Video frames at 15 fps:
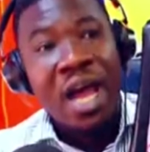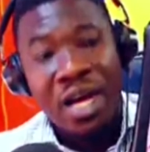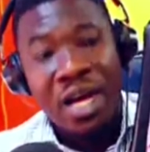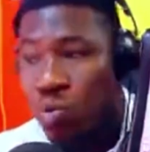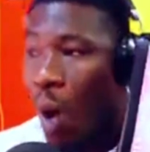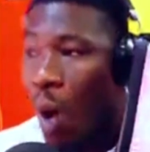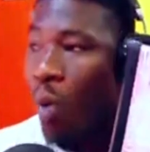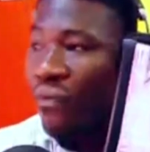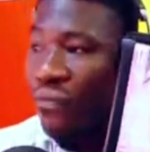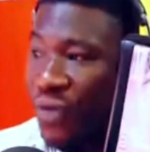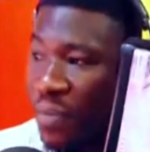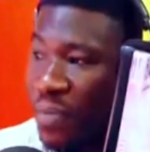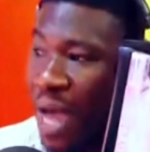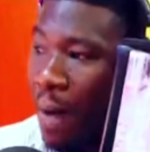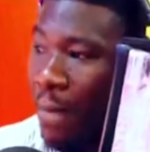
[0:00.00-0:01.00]
It's what will
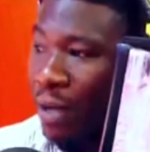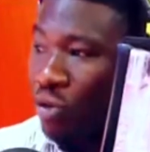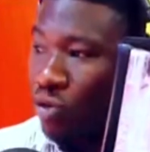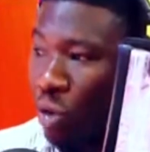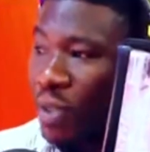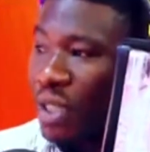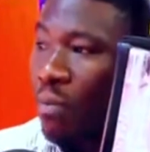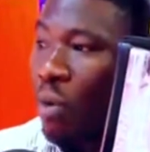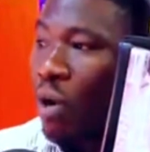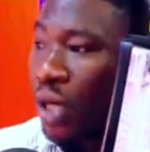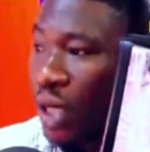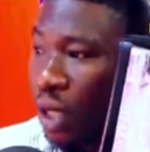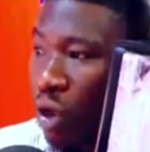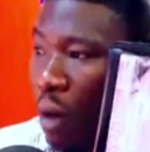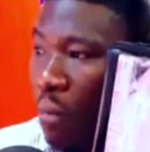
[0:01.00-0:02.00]
fear be out to me. Say,
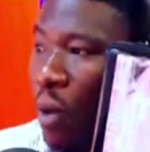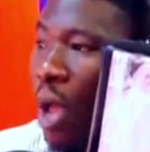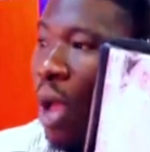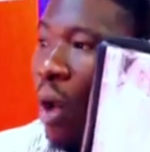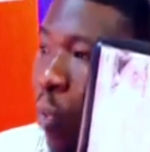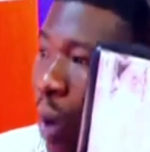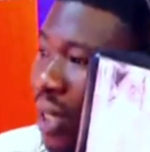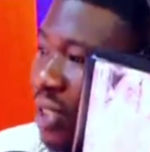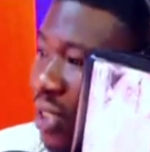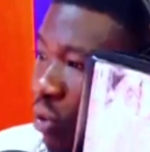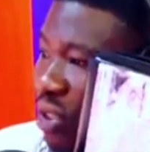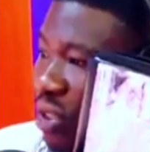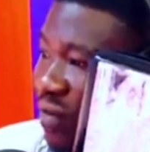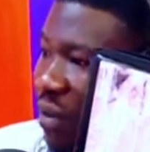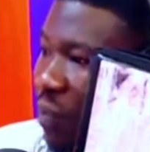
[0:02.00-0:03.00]
Kingdom
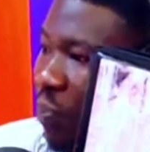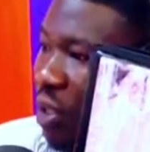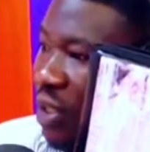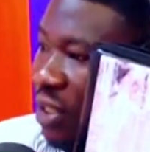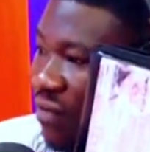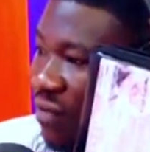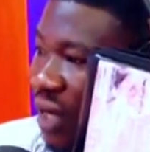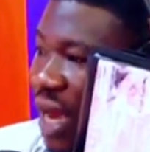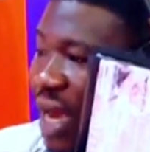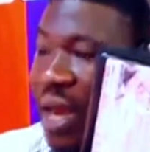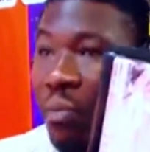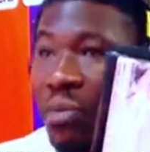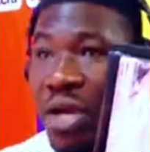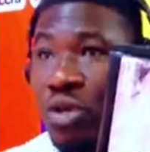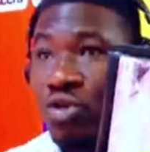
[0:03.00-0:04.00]
107.7.
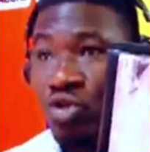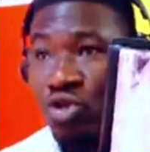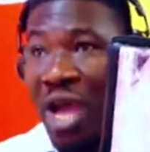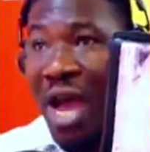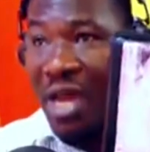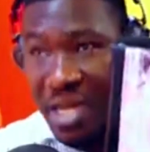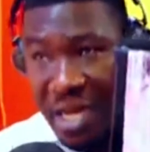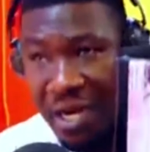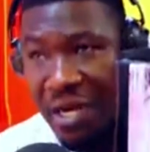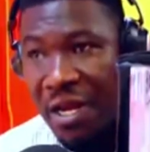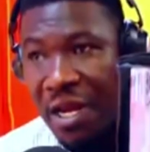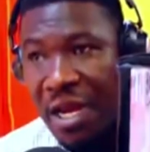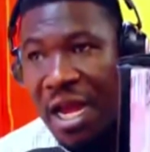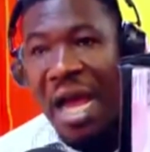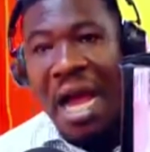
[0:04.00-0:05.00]
And then we share the
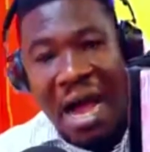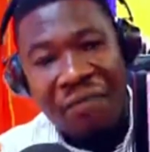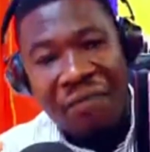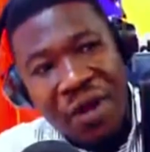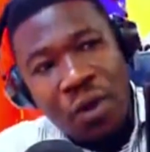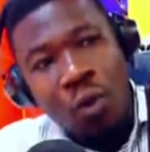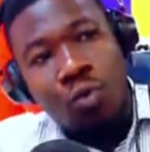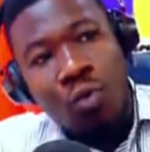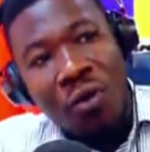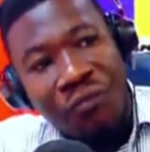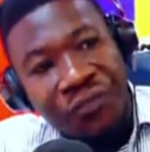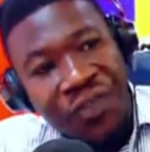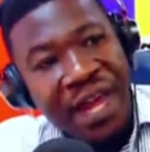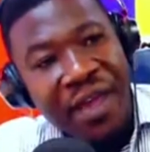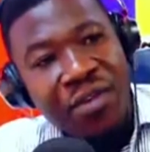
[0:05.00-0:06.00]
I feel no
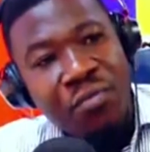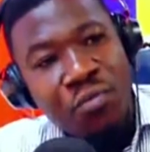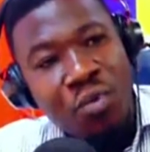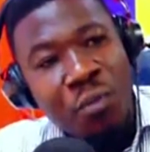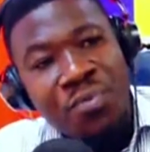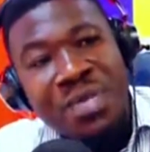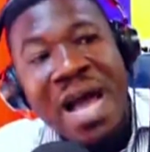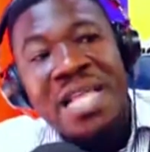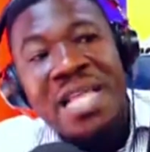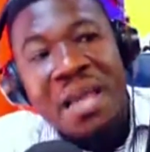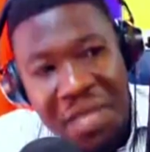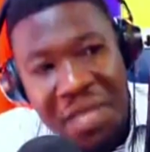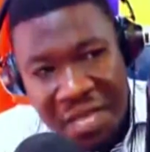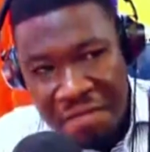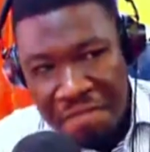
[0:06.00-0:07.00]
coffee, then you will be
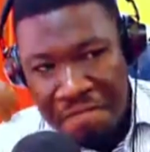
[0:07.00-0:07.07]
any.